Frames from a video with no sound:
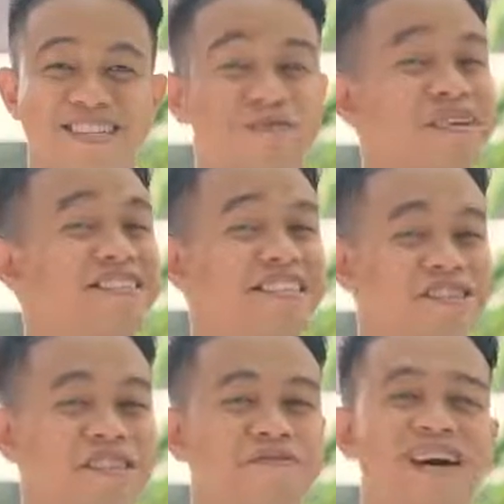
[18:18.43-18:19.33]

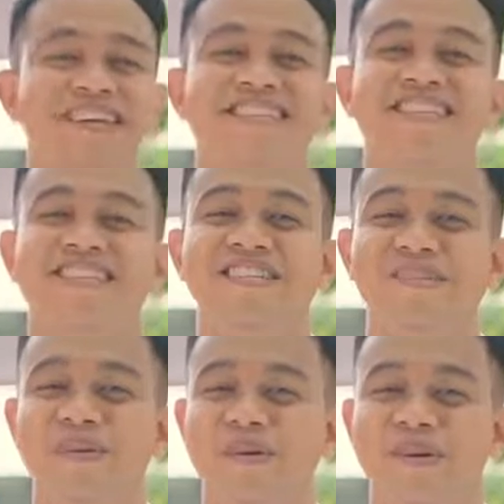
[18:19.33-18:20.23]
Transition devices,
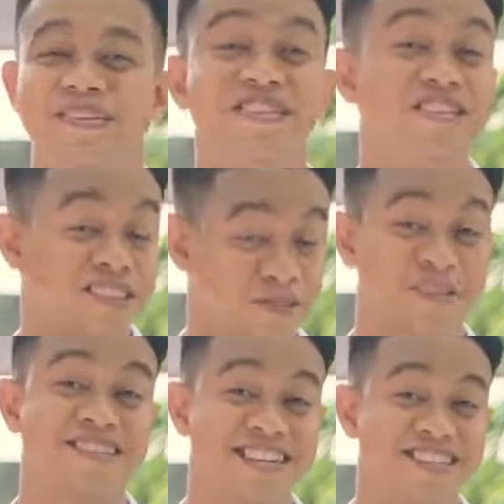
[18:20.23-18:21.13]
or just
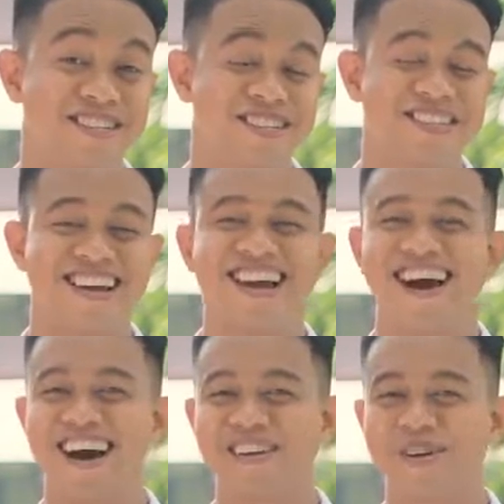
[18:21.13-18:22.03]
transitions,
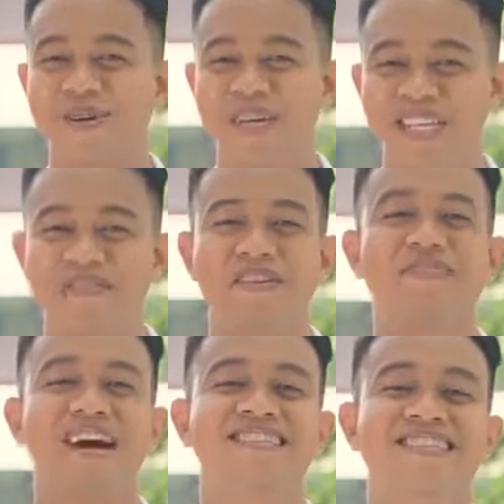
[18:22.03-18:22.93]
are cohesive
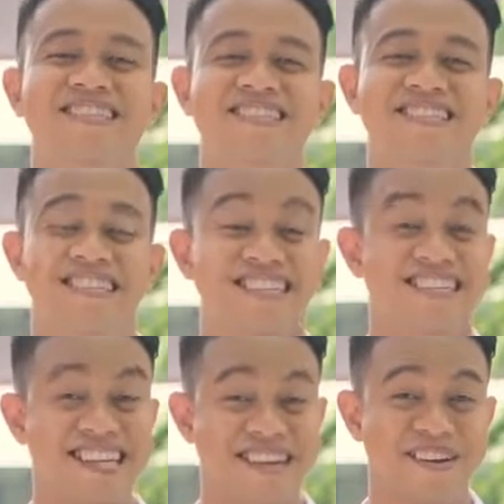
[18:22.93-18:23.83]
devices that
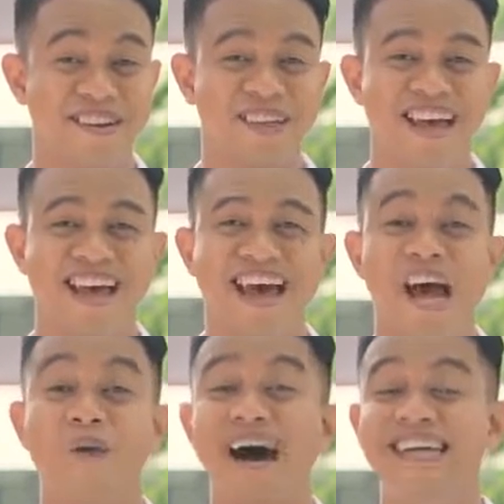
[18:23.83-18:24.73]
signal
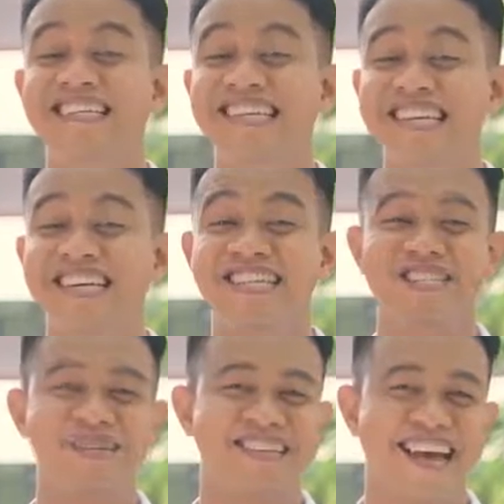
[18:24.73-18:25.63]
how ideas
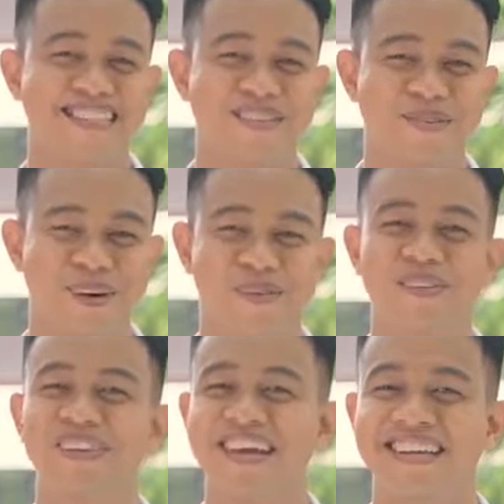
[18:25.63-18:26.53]
connect or are
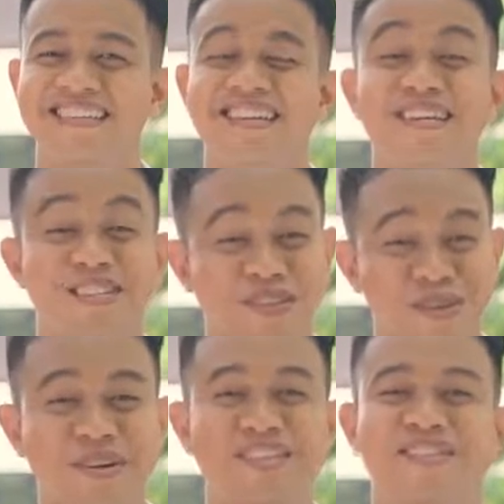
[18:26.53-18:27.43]
related
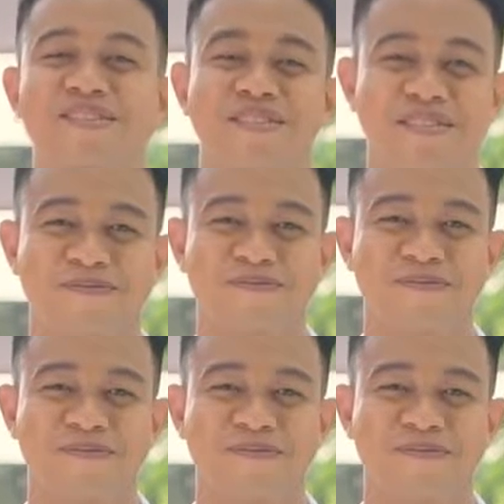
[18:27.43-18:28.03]
to each other.